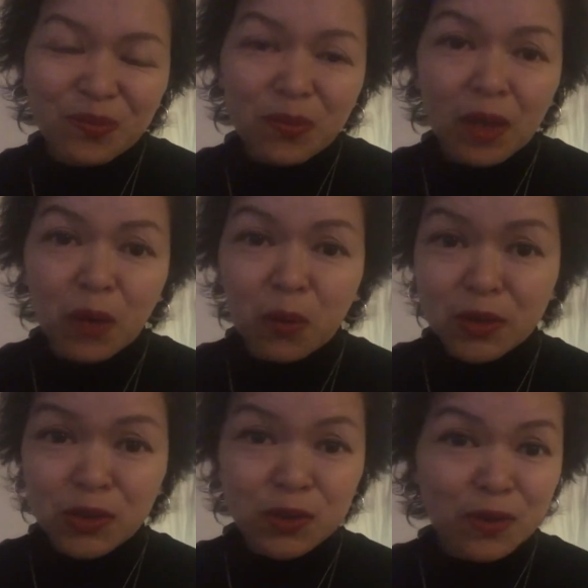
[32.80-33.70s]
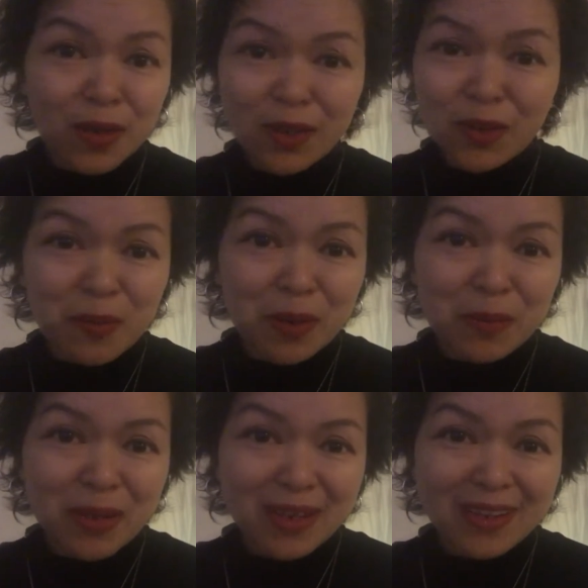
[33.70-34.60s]
I want you out of my
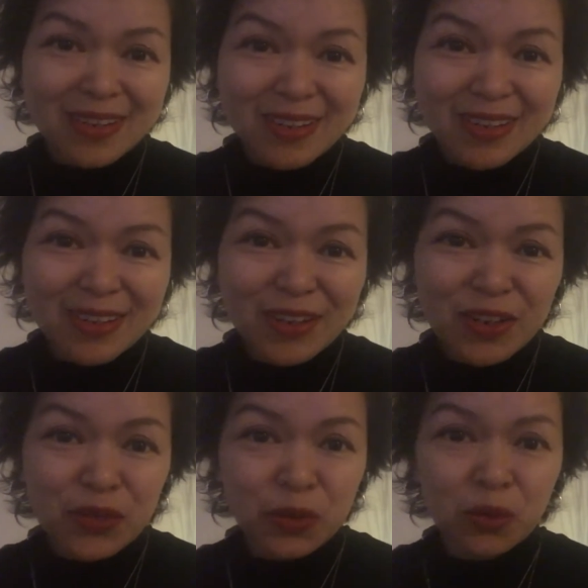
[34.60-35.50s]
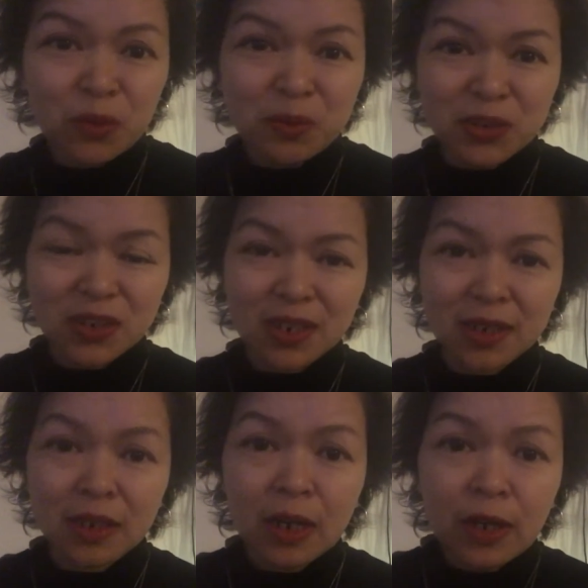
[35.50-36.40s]
bedroom.
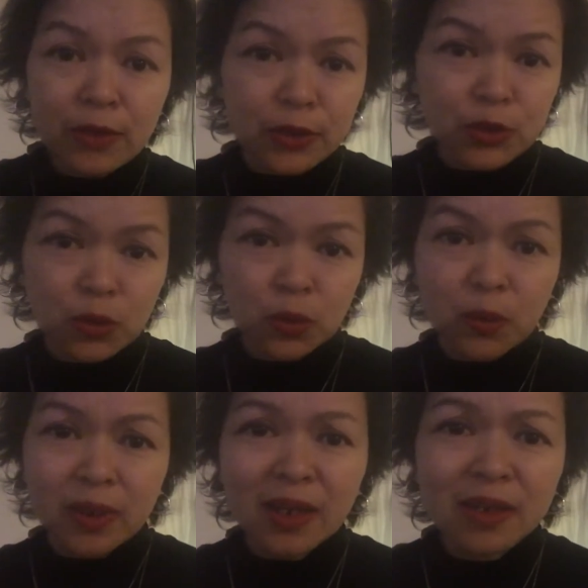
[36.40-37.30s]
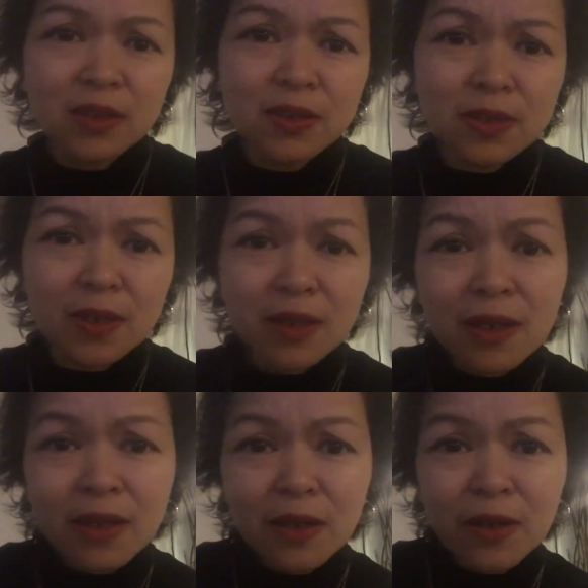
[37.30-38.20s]
There's no way I could
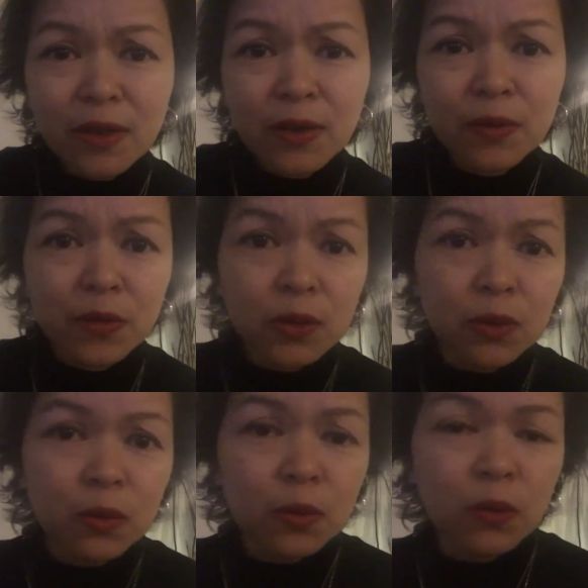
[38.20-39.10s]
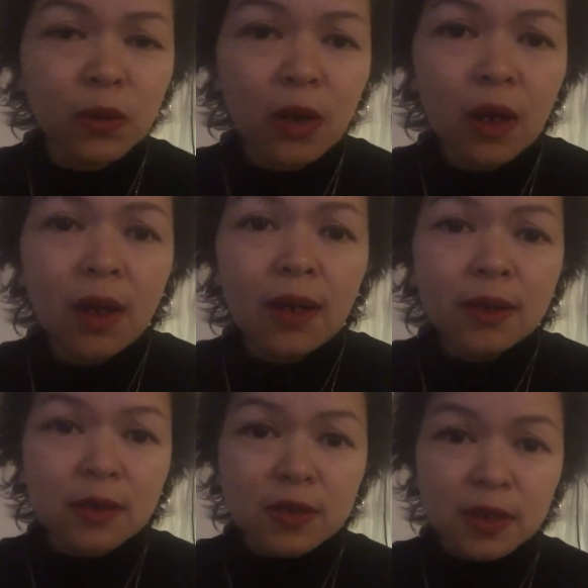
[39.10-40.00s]
save you.
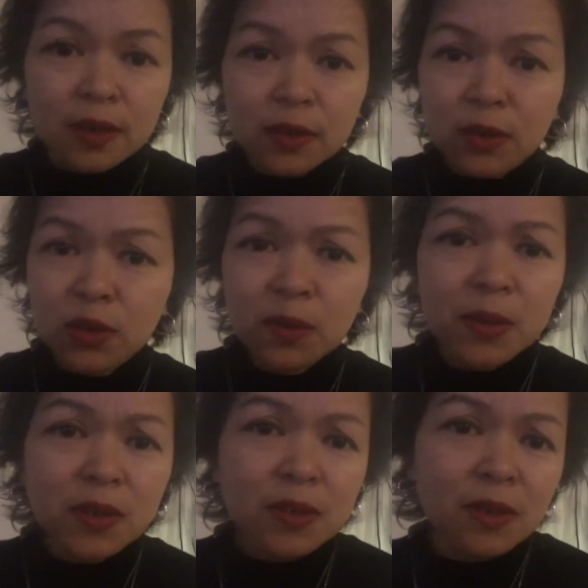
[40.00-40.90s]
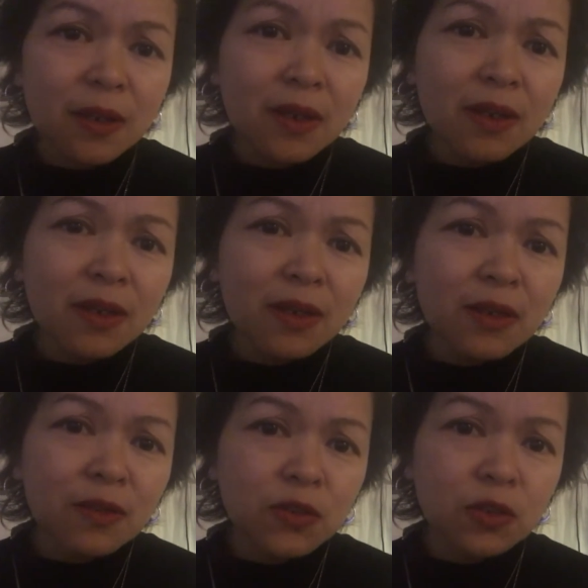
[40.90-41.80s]
Cause I need to be
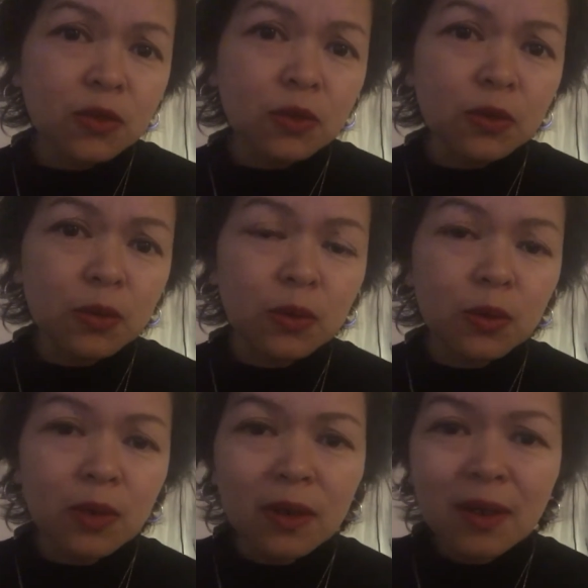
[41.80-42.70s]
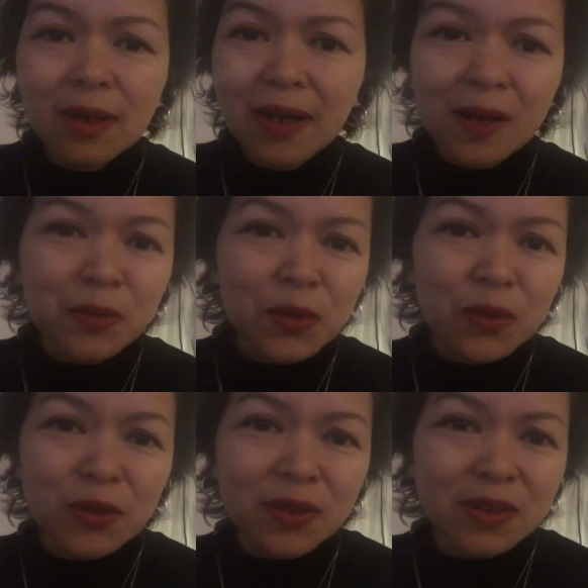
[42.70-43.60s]
saved too. I'm no
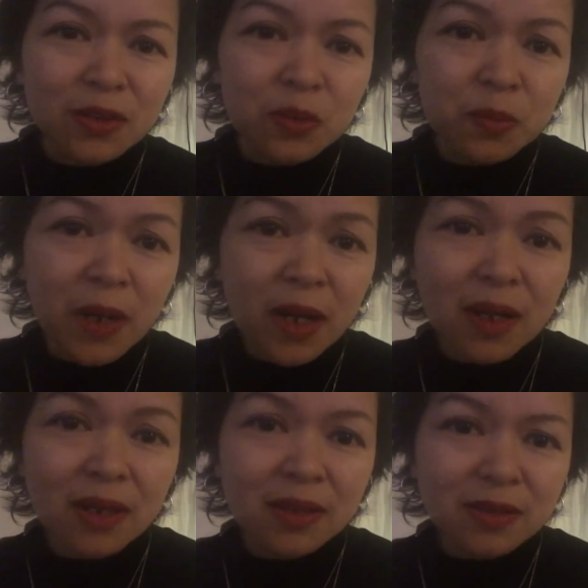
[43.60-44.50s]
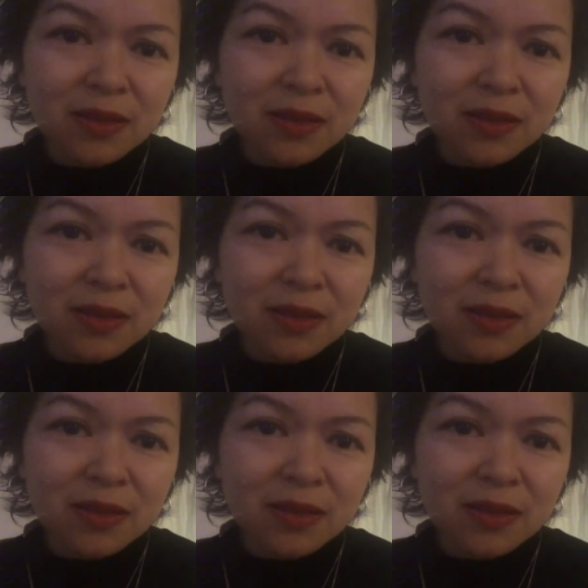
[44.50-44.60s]
good at goodbyes.